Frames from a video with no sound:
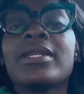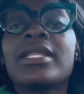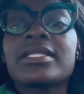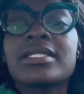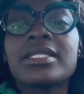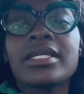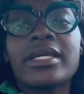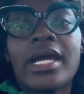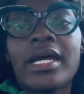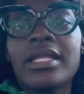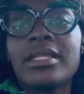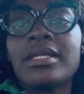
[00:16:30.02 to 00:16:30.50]
it
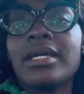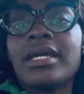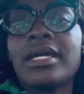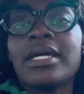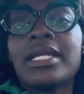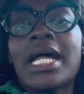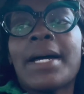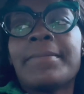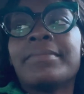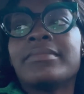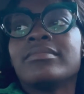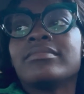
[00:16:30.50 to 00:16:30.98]
together,
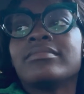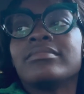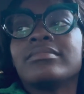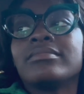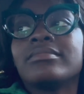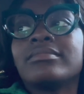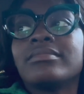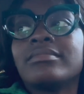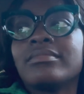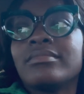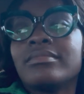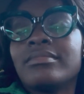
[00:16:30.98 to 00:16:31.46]
and I'm
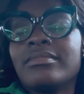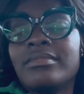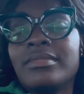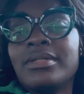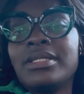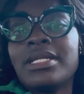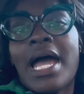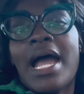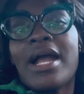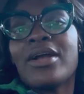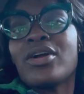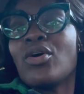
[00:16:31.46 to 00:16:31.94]

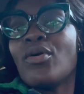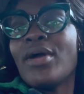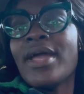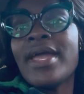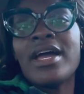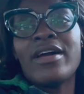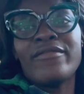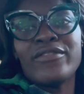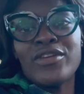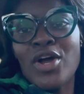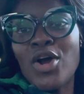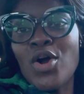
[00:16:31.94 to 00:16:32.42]
not gonna
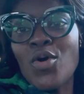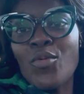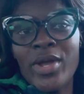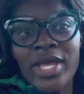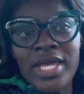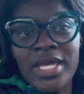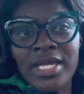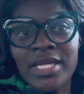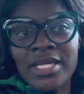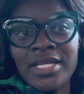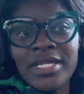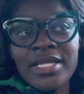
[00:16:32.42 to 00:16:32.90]
have y'all
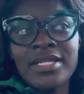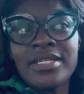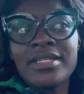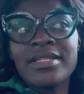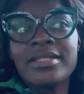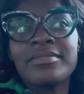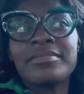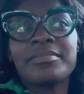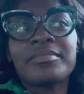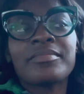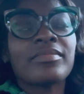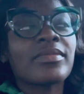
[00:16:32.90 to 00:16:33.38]
waiting
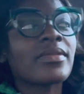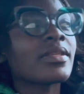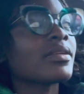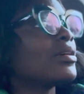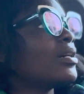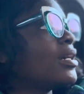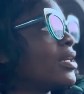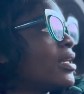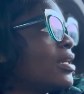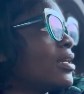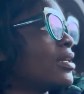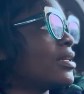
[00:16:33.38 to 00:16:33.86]

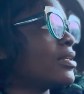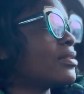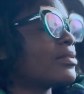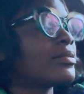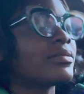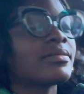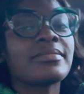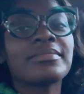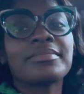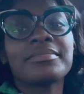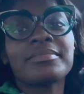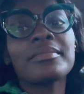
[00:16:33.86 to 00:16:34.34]
again.
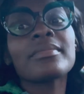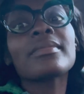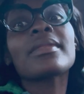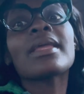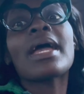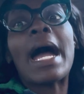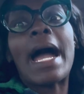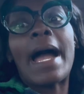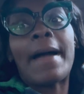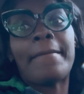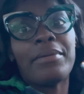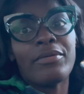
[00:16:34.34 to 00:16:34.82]

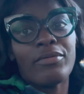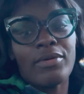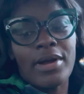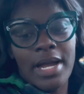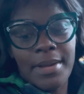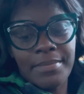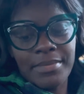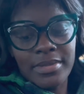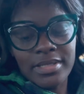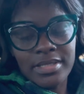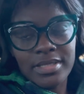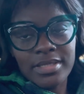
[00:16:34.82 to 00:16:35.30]
I
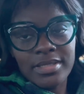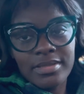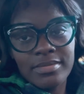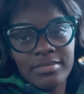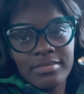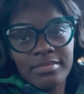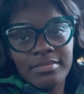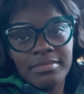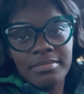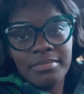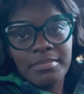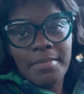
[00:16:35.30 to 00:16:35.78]
promise.
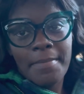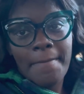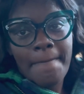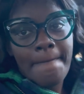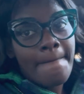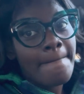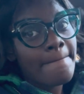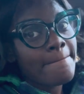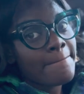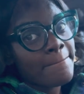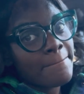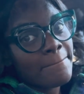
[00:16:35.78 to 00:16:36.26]

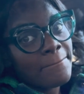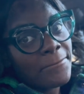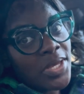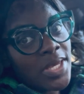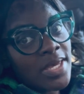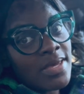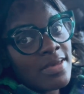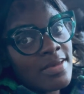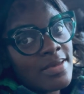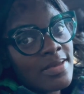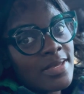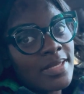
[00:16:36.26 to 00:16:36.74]

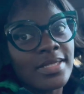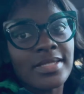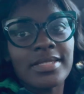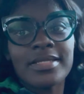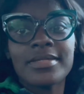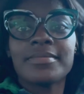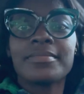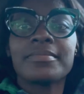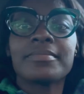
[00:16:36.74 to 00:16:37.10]
Peace.